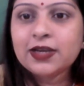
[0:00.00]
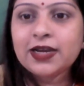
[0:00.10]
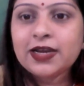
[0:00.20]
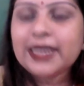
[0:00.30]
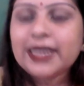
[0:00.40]

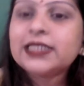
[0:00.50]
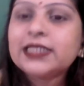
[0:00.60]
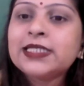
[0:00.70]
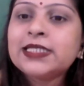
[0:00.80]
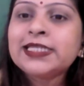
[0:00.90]
I can
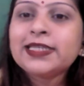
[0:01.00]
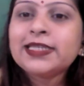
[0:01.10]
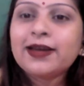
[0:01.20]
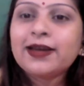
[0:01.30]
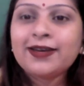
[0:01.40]
see
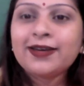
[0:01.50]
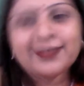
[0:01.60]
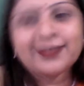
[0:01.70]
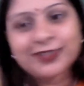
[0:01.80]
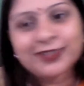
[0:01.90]

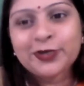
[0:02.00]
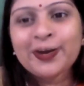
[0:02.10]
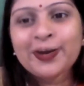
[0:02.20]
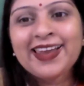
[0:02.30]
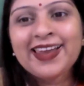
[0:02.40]
you all
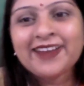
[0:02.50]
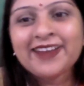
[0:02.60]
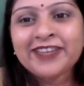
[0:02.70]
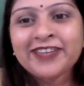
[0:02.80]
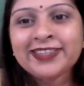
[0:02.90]
are
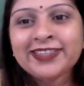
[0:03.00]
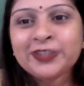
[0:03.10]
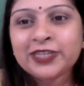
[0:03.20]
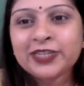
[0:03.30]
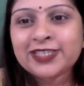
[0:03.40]
loving
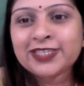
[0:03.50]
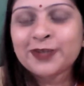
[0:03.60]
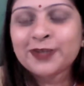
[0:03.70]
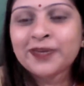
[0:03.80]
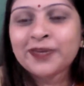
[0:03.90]
today's
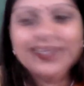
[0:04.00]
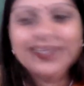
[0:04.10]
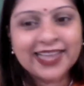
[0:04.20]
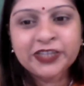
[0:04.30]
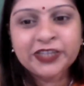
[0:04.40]
topic.
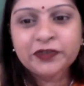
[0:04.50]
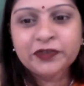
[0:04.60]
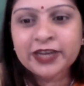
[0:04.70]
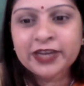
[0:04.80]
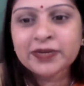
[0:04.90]
Thank you
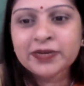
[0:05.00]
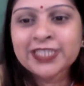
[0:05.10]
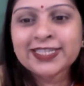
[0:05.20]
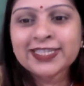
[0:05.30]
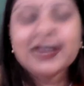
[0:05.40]
very much.
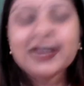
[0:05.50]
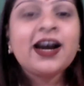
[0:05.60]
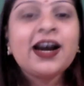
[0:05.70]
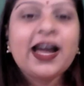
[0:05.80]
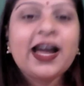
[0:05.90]

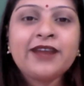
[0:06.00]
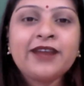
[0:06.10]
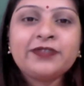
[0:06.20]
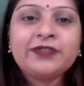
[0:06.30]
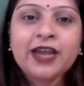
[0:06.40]
I have
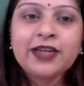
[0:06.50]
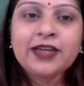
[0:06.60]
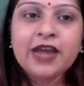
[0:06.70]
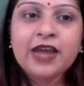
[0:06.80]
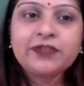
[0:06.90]

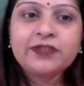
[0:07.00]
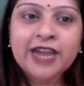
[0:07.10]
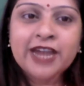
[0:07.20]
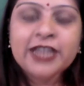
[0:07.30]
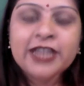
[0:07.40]

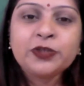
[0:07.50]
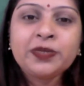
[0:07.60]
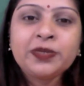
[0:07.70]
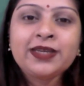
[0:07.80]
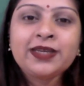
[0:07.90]
tried to
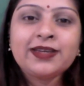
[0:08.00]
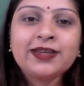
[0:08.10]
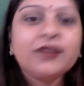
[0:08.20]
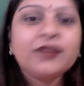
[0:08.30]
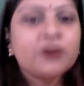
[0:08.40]
be
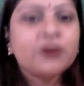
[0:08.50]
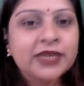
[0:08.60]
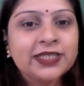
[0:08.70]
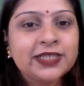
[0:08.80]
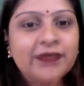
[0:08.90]

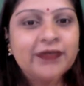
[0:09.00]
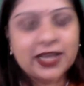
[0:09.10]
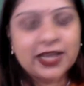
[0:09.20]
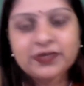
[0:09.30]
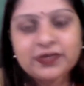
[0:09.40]
informative
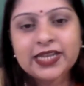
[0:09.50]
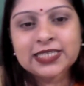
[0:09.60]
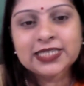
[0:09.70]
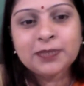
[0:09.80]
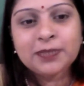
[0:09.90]
as well as
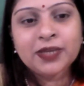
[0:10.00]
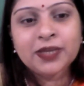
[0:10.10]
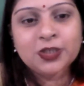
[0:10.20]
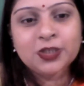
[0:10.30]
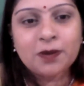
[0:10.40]
keeping it
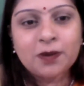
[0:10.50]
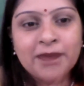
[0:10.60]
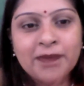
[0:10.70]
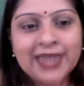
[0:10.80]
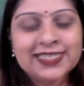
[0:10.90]

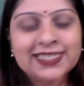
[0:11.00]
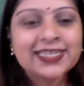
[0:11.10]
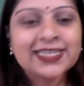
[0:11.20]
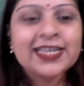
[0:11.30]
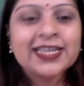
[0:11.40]
compact.
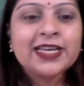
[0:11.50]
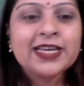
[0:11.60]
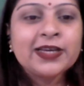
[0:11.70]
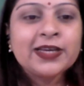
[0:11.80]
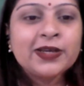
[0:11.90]

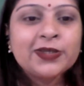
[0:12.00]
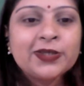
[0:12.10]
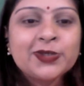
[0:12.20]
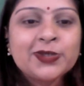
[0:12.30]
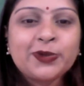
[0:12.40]

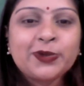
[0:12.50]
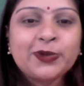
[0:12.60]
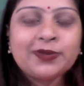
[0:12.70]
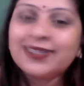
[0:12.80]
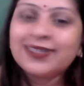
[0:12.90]
So
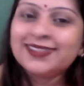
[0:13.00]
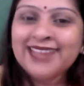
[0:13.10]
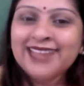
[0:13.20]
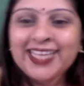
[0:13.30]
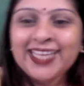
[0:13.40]

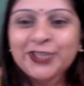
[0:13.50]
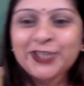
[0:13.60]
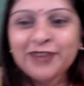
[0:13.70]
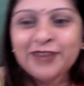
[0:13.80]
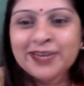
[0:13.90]
thank you
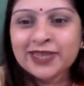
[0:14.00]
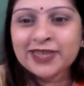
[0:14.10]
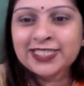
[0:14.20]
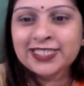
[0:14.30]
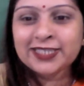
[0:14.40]
very
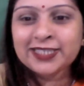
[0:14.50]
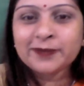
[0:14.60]
much.